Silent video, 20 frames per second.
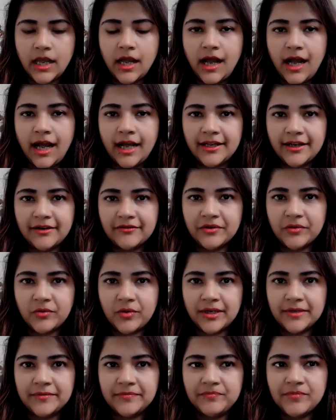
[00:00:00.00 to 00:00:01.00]
Hi,
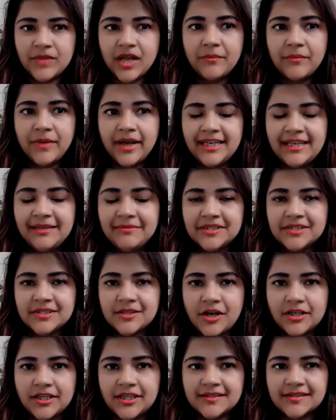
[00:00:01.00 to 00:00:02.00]
everyone. My name is
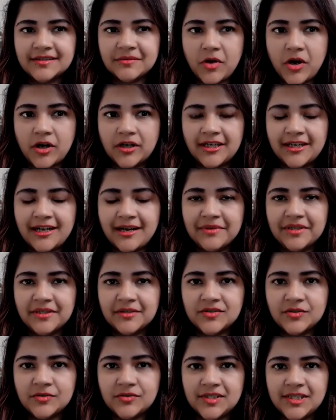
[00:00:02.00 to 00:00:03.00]
Nadia Zaman, and I'm an
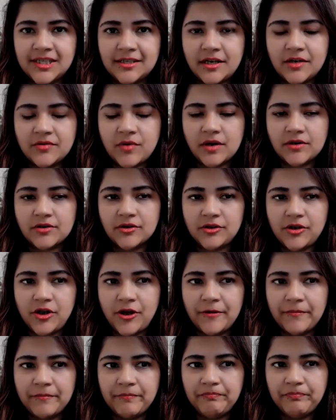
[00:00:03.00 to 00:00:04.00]
associate at Rudner Law.
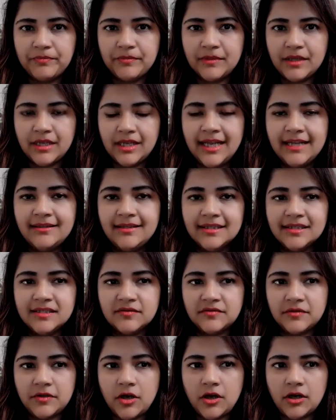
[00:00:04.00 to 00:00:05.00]
In this
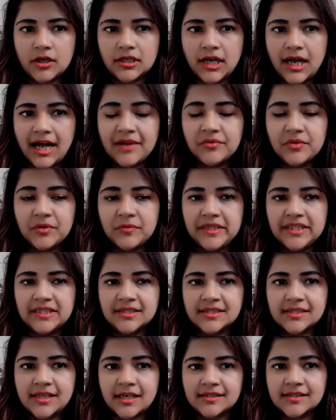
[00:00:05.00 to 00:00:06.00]
vlog, I will be
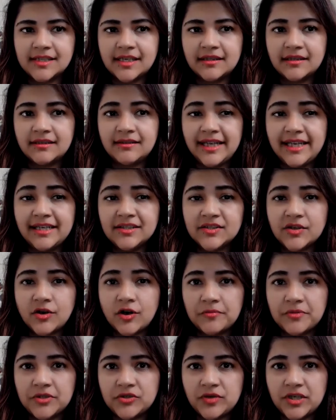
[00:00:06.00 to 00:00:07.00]
discussing the latest
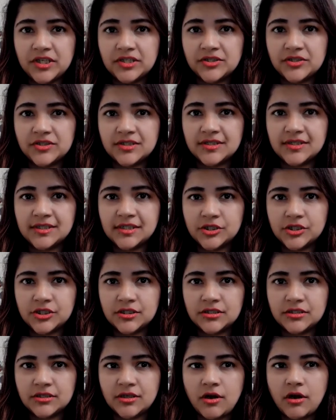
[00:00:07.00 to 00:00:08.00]
arbitration
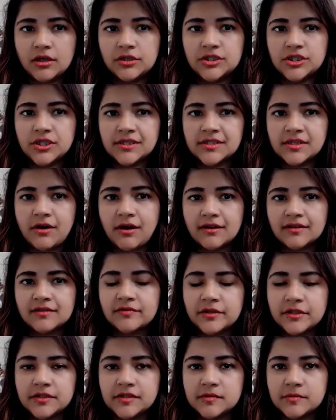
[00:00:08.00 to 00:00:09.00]
decision on just cause for
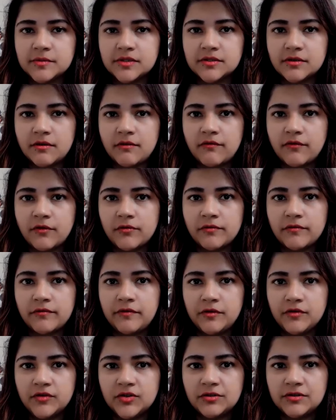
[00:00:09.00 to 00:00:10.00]
dismissal for
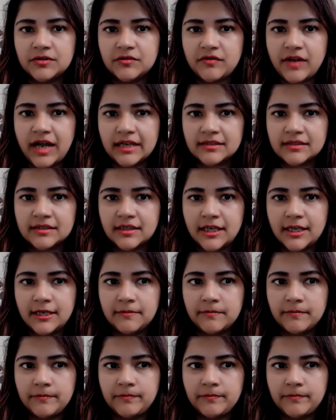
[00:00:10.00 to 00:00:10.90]
refusal to vaccinate.